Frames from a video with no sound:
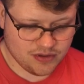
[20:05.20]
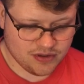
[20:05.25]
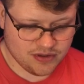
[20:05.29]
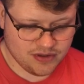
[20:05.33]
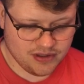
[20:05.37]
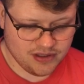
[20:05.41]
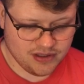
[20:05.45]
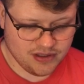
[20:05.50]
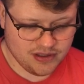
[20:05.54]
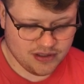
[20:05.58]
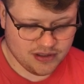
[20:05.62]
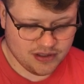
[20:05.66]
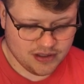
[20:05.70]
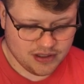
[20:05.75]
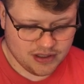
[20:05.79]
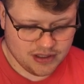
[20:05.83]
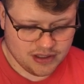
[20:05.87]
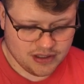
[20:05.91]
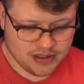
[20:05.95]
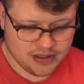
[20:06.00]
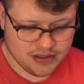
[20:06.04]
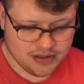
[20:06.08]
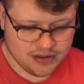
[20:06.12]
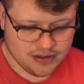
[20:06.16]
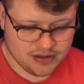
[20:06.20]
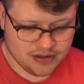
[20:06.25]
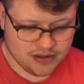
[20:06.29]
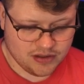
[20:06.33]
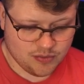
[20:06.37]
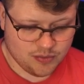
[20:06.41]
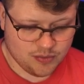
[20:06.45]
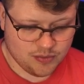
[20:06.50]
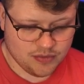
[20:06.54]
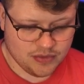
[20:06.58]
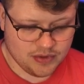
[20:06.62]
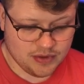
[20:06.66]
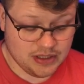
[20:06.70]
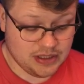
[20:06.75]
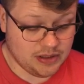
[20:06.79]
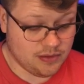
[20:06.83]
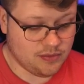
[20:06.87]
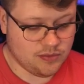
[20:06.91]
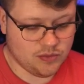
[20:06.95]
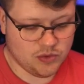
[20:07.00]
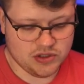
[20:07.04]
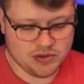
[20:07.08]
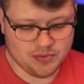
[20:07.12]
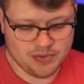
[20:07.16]
or the
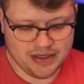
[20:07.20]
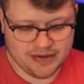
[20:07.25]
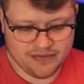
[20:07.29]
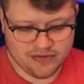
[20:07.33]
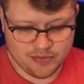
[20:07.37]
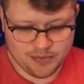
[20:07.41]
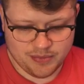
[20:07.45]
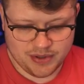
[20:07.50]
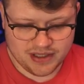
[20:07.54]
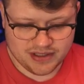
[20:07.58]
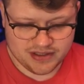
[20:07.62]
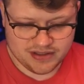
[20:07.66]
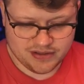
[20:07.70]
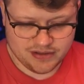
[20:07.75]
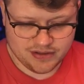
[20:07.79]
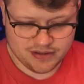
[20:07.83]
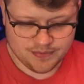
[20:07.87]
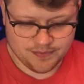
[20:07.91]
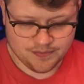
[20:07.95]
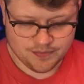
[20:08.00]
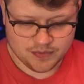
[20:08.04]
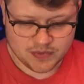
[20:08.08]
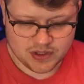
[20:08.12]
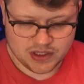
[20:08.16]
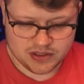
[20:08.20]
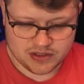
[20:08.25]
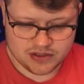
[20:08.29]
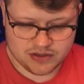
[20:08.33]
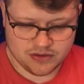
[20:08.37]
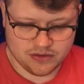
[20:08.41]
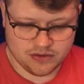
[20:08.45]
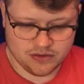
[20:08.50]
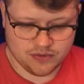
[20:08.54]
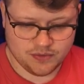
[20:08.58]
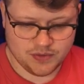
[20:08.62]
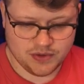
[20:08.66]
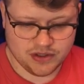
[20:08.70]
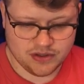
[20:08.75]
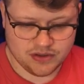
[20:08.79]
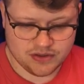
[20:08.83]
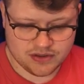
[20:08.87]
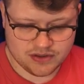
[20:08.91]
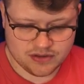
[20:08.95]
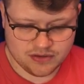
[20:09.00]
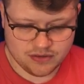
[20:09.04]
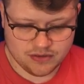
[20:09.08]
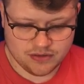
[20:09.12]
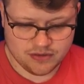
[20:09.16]
multi-platform part here. So we
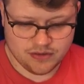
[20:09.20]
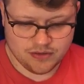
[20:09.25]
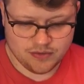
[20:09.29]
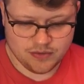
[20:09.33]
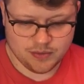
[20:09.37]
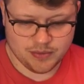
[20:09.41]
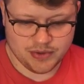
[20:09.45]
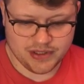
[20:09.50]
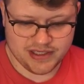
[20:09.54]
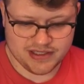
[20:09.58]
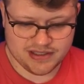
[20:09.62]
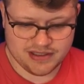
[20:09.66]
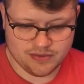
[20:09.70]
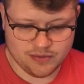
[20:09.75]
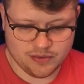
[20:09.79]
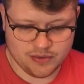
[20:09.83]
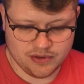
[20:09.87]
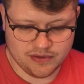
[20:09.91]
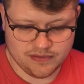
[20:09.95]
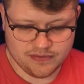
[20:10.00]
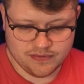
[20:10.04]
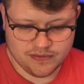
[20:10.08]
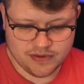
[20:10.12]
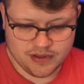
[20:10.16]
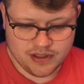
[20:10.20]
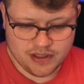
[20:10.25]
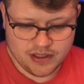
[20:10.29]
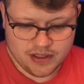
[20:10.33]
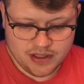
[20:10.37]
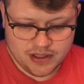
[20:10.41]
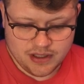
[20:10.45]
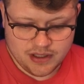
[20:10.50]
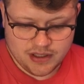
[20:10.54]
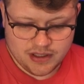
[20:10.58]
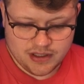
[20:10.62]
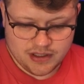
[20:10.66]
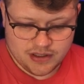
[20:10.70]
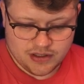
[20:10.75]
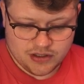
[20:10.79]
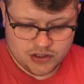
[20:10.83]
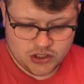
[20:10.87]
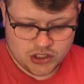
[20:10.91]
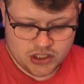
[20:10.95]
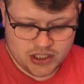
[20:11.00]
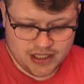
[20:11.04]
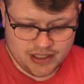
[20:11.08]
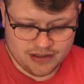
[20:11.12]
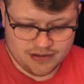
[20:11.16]
also place it with
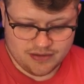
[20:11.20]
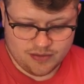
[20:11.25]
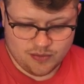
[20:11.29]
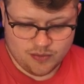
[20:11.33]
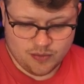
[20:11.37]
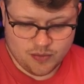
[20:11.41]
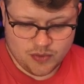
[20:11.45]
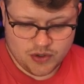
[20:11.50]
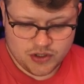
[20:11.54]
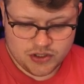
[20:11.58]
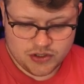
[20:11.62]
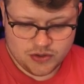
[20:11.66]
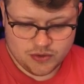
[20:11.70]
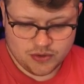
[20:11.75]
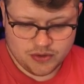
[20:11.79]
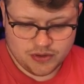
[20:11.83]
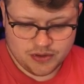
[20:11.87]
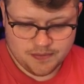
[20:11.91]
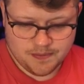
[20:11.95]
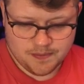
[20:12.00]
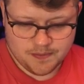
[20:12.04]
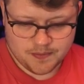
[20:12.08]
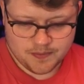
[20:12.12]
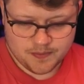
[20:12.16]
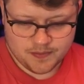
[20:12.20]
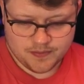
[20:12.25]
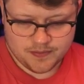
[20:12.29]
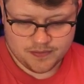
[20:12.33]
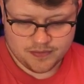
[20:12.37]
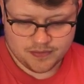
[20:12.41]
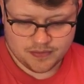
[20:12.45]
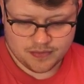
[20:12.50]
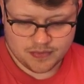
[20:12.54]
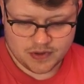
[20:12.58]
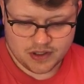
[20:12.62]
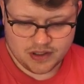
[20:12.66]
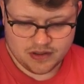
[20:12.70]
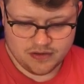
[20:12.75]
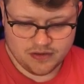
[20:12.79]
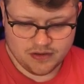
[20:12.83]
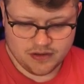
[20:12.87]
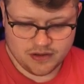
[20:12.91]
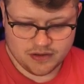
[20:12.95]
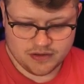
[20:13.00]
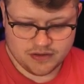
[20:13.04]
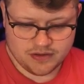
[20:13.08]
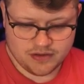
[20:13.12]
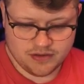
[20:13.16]
shared module
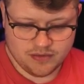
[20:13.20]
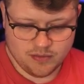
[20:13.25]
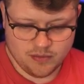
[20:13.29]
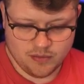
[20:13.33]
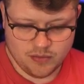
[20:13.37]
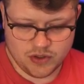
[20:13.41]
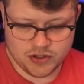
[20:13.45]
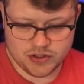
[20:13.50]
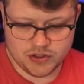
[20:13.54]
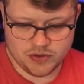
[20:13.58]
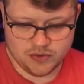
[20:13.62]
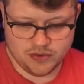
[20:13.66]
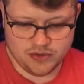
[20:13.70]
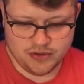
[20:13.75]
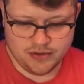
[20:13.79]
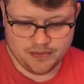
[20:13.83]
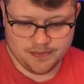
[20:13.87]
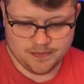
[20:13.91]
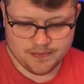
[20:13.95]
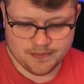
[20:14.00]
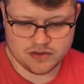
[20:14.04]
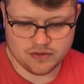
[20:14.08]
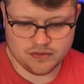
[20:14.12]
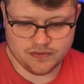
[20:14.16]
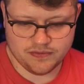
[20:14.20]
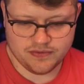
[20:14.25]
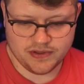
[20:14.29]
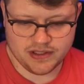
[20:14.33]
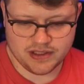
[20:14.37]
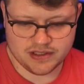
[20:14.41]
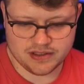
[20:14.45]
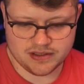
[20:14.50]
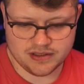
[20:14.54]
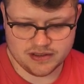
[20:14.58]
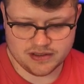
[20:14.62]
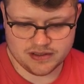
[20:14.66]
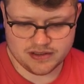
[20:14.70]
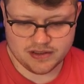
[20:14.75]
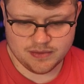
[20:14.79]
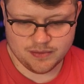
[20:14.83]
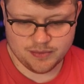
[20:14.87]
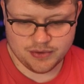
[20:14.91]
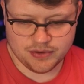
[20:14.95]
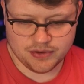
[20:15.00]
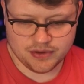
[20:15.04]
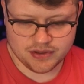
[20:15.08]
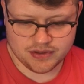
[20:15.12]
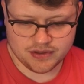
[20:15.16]
.module. So fix this
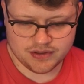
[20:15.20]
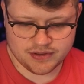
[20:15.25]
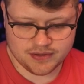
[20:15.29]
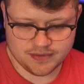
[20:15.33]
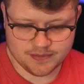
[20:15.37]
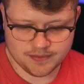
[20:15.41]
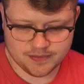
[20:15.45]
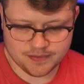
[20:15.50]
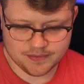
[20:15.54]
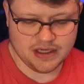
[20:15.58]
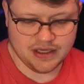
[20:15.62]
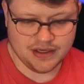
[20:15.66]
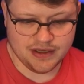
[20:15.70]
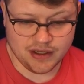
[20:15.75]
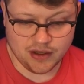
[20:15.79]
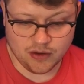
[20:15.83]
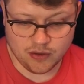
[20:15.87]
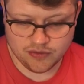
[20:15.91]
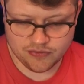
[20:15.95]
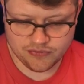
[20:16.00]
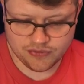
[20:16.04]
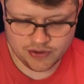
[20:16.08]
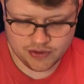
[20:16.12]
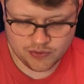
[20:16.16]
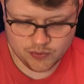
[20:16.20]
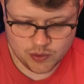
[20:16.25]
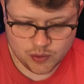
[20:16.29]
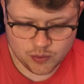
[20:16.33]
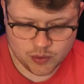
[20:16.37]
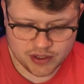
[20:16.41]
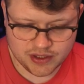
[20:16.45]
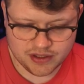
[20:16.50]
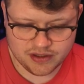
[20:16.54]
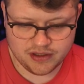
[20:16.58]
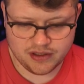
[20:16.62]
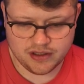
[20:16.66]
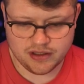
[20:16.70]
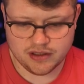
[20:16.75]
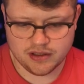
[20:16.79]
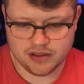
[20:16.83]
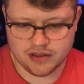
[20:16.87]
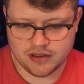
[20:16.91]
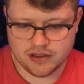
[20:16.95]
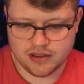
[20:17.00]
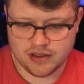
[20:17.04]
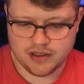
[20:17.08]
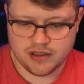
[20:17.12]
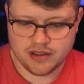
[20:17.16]
import. And now if we rerun the
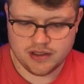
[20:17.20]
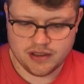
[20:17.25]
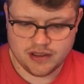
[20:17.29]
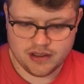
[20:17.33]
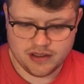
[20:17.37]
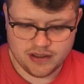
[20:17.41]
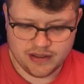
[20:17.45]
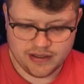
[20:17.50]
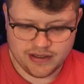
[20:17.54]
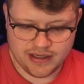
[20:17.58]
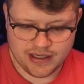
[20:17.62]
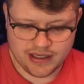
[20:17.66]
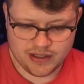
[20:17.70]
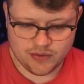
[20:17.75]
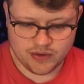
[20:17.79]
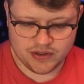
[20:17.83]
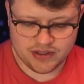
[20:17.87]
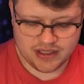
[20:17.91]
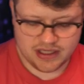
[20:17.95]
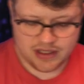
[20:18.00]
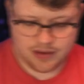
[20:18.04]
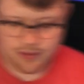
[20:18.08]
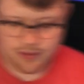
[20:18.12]
Android